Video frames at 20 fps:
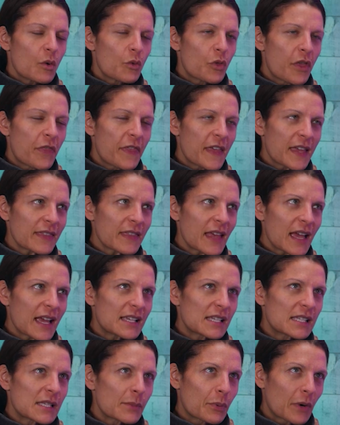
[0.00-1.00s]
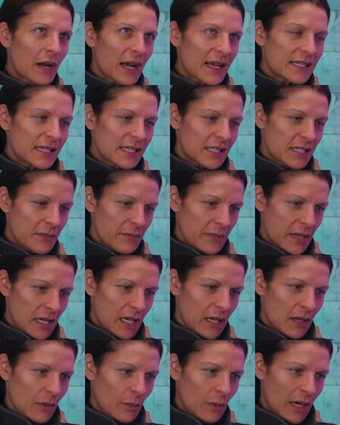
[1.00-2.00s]
the thing that is surprising to
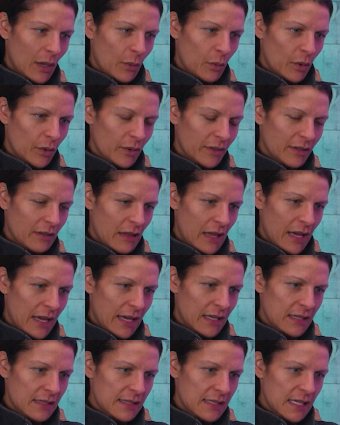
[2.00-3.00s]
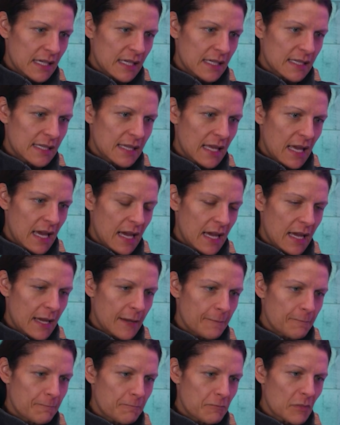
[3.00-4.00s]
me when I work with clients is
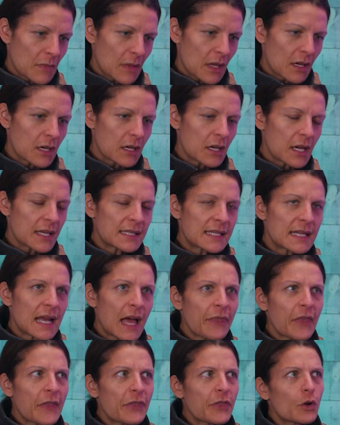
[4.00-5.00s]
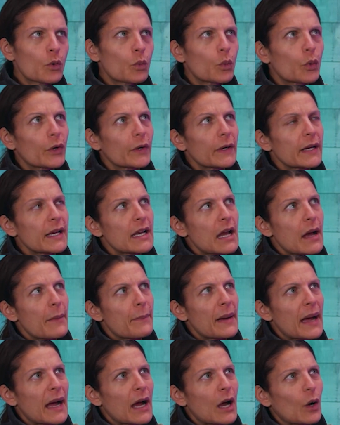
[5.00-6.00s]
that it's not that they're worried
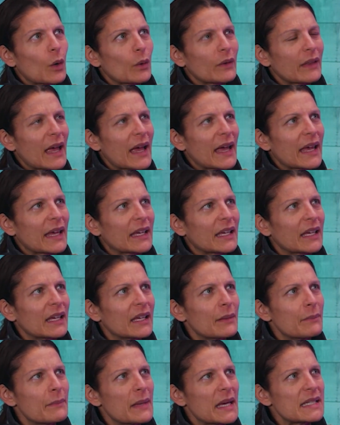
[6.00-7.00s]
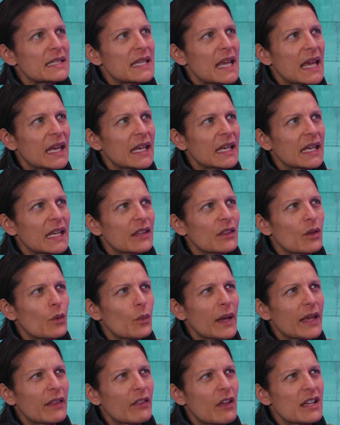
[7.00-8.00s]
about like maintaining the
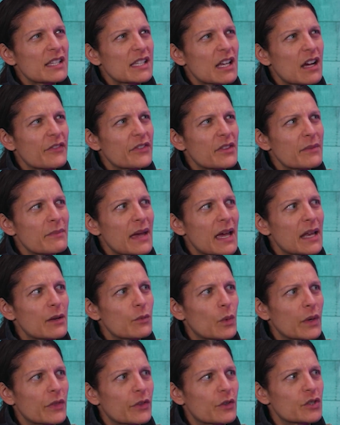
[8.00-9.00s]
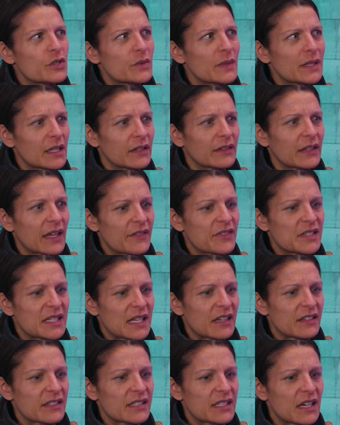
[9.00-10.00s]
weight loss off the med when they're doing the
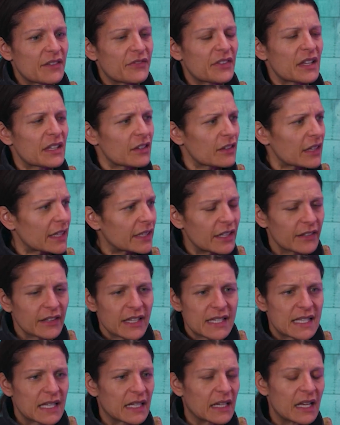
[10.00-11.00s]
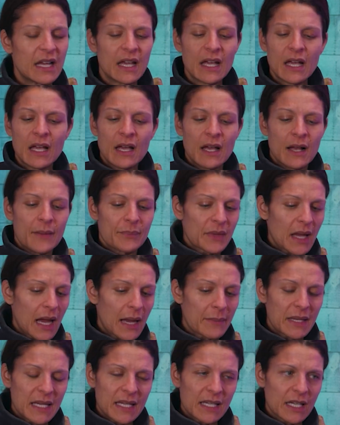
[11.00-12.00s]
lifestyle stuff. Like they're like, no, listen,
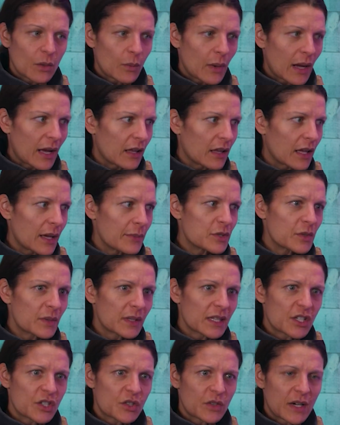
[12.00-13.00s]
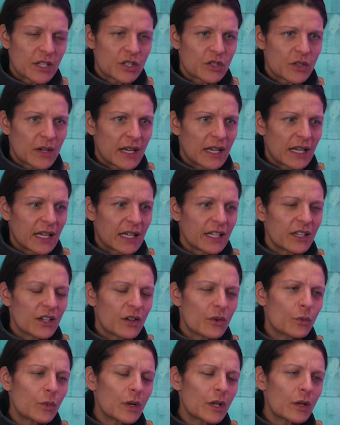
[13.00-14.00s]
I'm eating well. I'm doing the strength training.
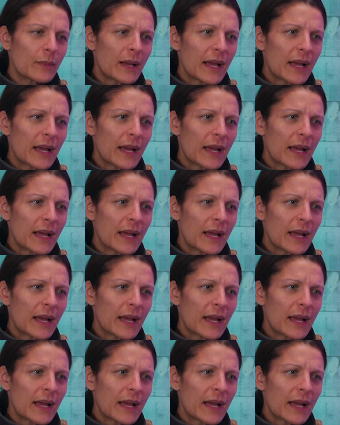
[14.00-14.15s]
Will